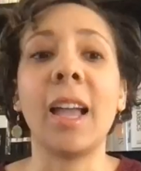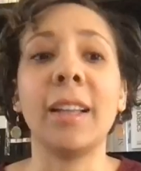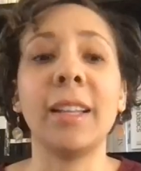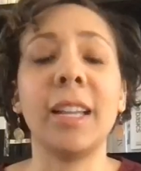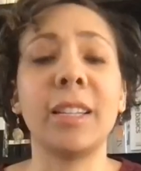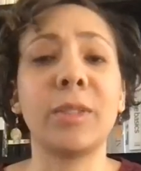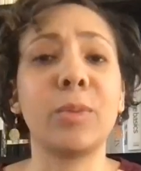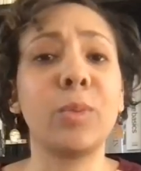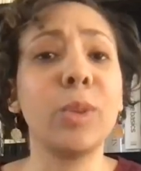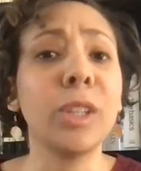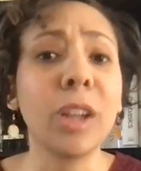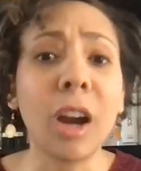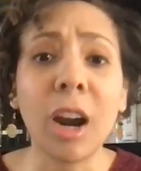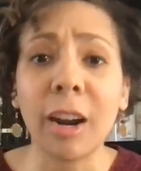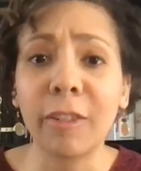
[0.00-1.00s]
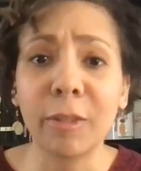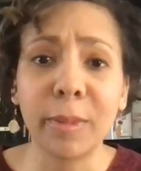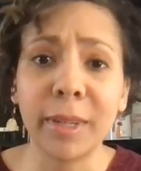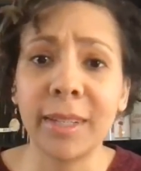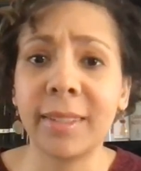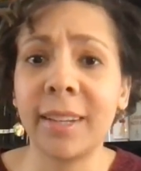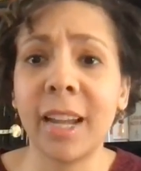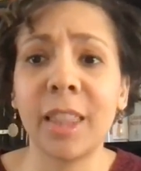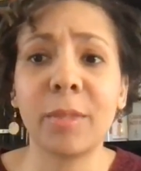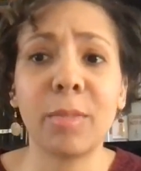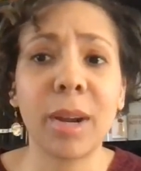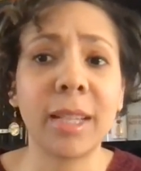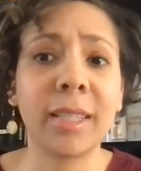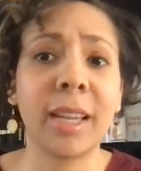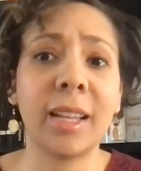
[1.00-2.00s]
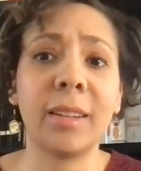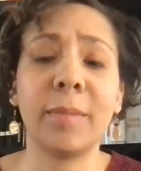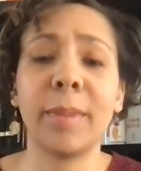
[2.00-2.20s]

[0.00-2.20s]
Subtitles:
It's really hard for me to stay in the present